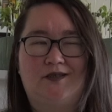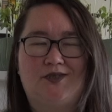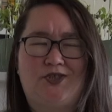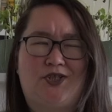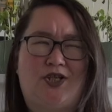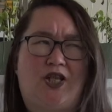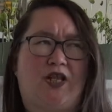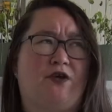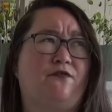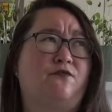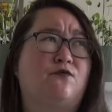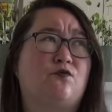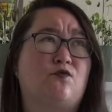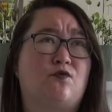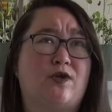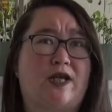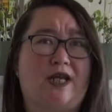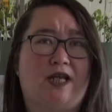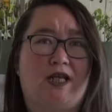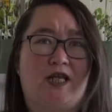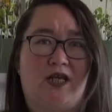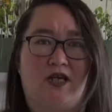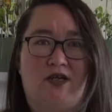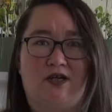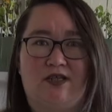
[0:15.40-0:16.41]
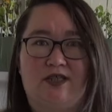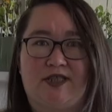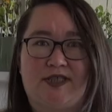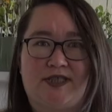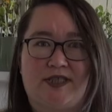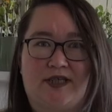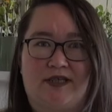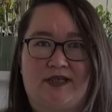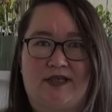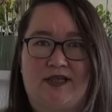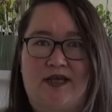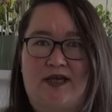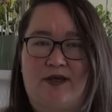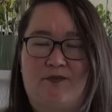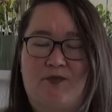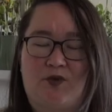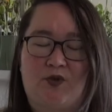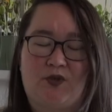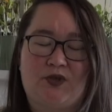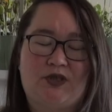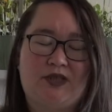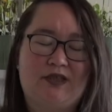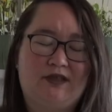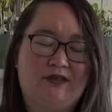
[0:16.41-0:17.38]
She left really early Sunday
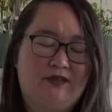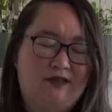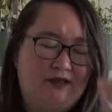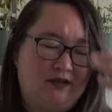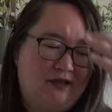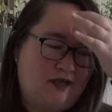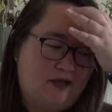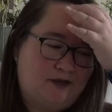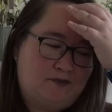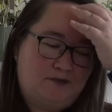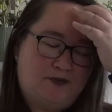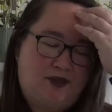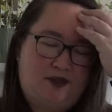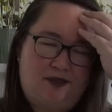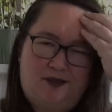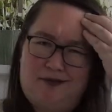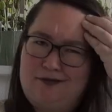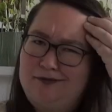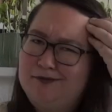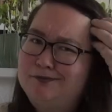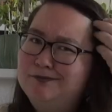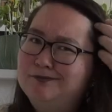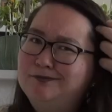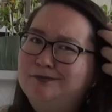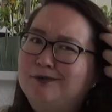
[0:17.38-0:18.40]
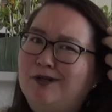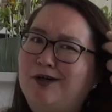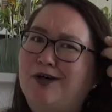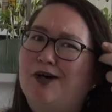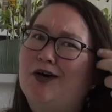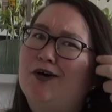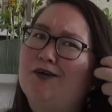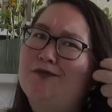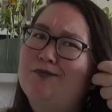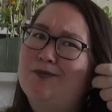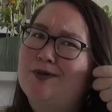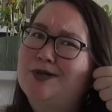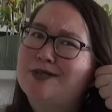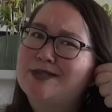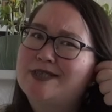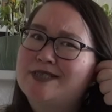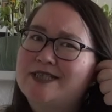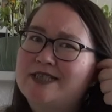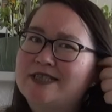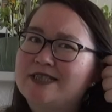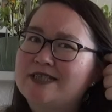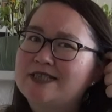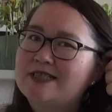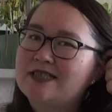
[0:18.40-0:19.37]
morning, um, like half
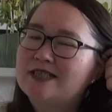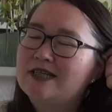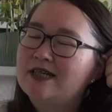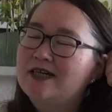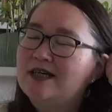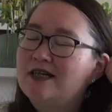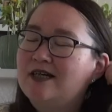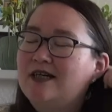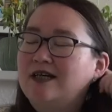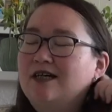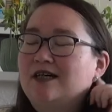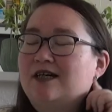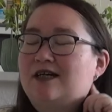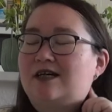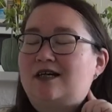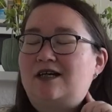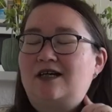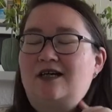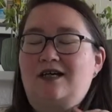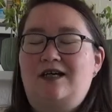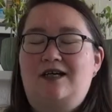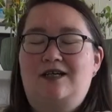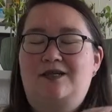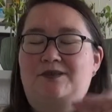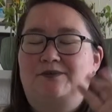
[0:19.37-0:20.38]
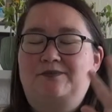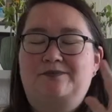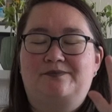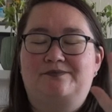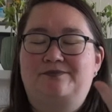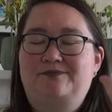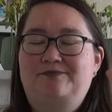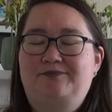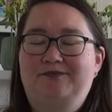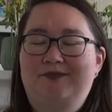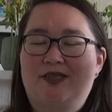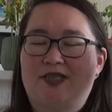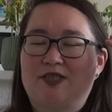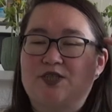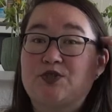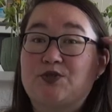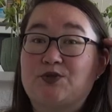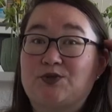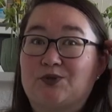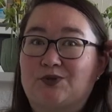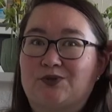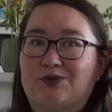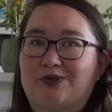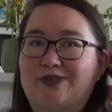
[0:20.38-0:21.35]
past six. Um, it's a
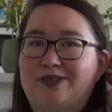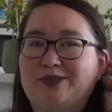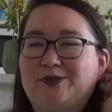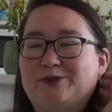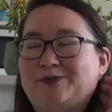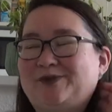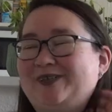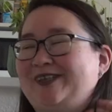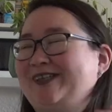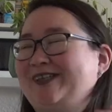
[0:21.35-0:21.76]
story.